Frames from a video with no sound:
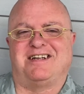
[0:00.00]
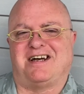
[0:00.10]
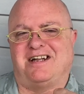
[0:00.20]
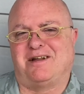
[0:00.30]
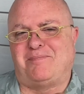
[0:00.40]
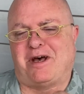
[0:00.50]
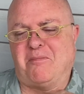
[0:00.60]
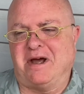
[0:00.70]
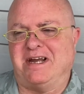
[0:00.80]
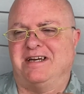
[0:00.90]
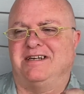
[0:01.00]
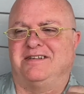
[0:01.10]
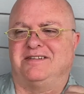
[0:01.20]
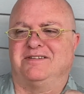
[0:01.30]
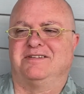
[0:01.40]
a lapel mic
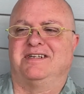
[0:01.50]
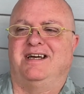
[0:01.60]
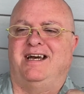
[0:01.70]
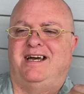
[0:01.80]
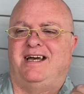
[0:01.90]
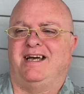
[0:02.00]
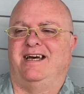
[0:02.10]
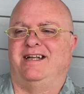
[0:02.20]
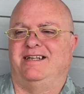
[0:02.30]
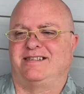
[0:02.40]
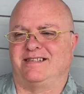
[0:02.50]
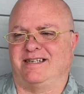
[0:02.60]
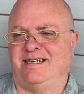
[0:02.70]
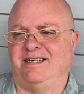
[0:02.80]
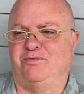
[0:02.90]
and
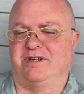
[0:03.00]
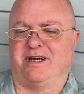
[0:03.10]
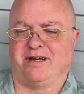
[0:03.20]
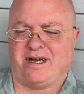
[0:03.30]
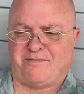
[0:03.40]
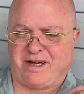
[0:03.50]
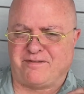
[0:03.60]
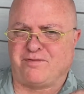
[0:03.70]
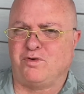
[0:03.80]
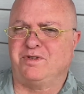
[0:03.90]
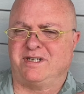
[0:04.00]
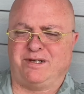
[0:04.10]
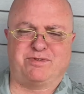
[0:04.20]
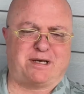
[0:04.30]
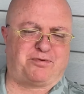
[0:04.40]
he would ha have headphones and
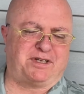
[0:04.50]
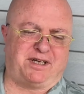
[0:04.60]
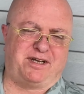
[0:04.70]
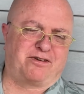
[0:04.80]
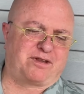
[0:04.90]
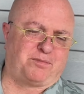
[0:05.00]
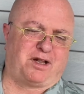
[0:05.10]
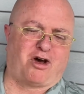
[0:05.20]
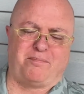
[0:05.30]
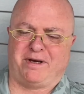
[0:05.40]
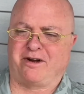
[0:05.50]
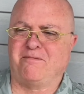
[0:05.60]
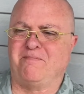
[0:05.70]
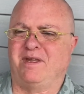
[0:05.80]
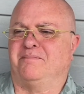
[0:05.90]
he was able to hear them a lot
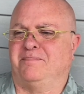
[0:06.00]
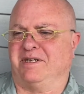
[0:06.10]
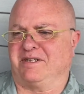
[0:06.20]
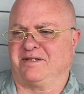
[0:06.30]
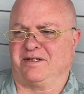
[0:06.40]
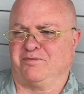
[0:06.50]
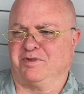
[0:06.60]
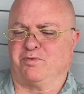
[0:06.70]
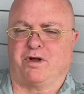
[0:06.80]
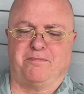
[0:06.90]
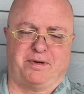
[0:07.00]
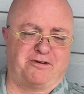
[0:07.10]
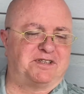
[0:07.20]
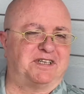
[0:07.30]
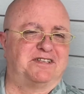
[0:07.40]
better. But there was one
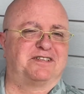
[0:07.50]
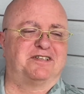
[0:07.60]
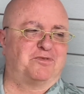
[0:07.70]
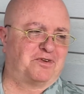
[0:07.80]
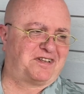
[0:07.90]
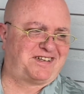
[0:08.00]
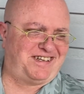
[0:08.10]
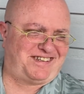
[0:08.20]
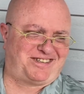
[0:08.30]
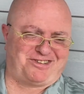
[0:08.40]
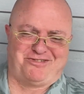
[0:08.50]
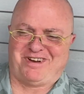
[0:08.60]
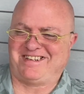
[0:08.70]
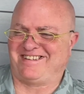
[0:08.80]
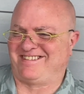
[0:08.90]
embarrassing incident where the teacher
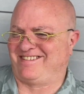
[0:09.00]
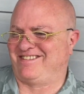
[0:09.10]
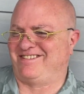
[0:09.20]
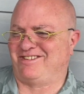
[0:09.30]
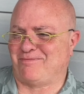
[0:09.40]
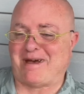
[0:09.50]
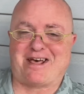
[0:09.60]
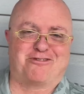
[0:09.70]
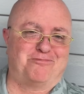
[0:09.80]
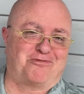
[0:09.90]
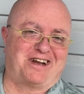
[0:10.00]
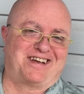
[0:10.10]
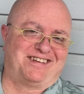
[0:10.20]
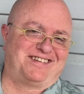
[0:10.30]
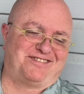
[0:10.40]
went took a bathroom
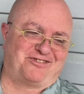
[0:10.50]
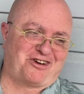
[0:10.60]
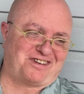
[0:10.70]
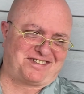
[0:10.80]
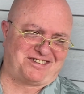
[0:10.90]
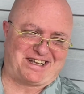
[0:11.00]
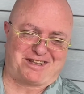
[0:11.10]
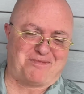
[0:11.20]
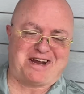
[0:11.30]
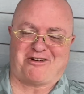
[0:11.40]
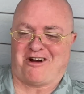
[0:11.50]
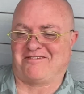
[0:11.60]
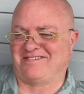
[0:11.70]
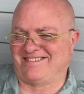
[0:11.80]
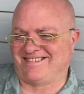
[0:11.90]
break and didn't forgot to take the mic off.